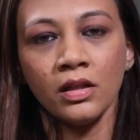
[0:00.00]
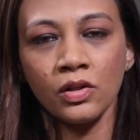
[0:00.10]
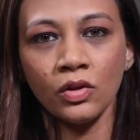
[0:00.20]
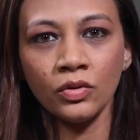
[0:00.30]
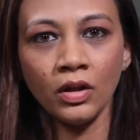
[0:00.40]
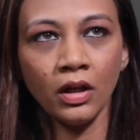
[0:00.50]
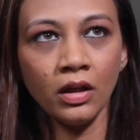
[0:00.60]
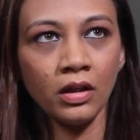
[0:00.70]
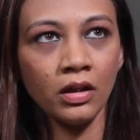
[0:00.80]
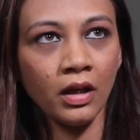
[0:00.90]

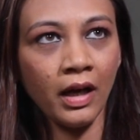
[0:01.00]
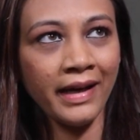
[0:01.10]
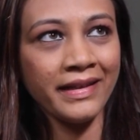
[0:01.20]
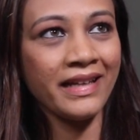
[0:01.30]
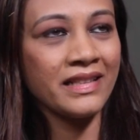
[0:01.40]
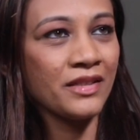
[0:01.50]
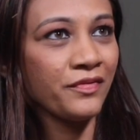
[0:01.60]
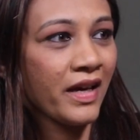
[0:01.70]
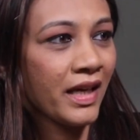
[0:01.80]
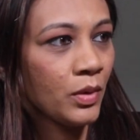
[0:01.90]
So
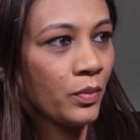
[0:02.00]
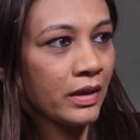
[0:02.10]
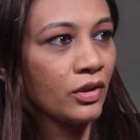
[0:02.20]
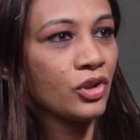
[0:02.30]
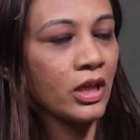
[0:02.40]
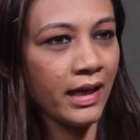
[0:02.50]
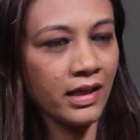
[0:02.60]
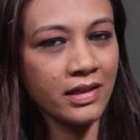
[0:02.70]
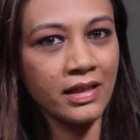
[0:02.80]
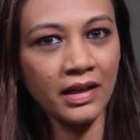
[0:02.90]
identifying whether
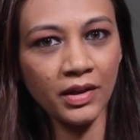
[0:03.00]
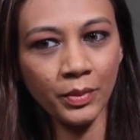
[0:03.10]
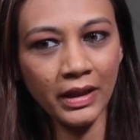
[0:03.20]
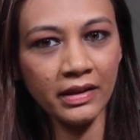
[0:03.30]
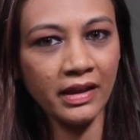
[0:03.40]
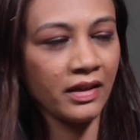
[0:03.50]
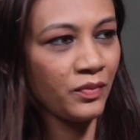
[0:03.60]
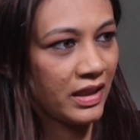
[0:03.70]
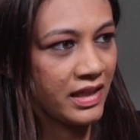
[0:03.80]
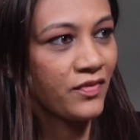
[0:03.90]
child is underweight, there are
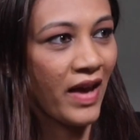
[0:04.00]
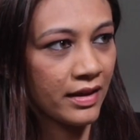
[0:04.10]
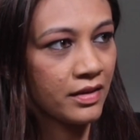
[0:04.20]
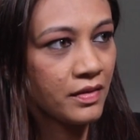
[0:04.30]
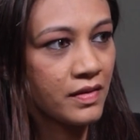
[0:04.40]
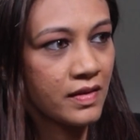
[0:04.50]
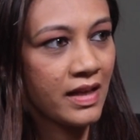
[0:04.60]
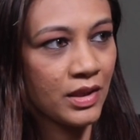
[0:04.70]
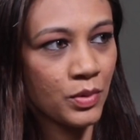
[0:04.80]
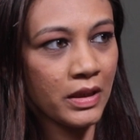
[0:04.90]
various factors
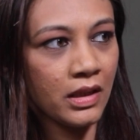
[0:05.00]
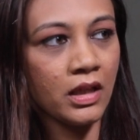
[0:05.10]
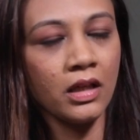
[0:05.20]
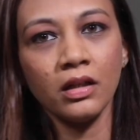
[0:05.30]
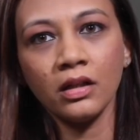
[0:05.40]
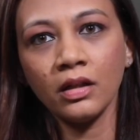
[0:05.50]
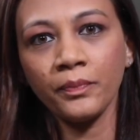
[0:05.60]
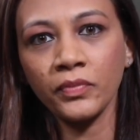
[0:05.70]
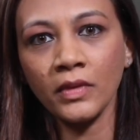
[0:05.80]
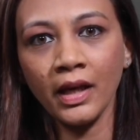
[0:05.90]
that will
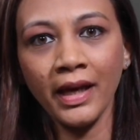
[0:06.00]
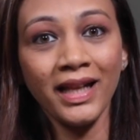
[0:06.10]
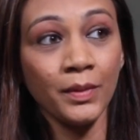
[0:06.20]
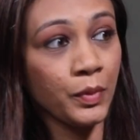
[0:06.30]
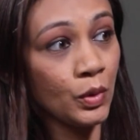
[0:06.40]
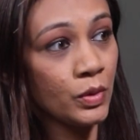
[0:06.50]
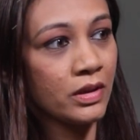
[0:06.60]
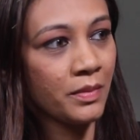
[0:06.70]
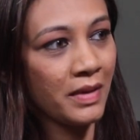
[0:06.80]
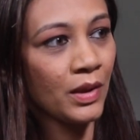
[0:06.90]
help you
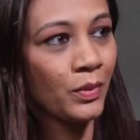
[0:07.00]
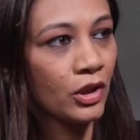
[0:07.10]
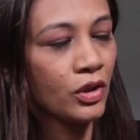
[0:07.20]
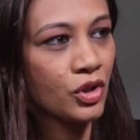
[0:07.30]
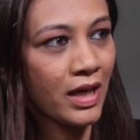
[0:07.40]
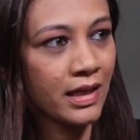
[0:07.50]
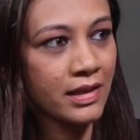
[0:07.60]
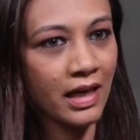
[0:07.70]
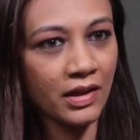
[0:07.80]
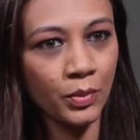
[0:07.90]
determine whether your child
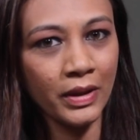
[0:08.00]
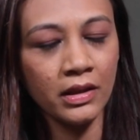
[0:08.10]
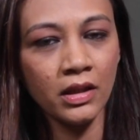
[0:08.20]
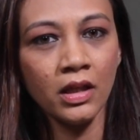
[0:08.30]
is underweight.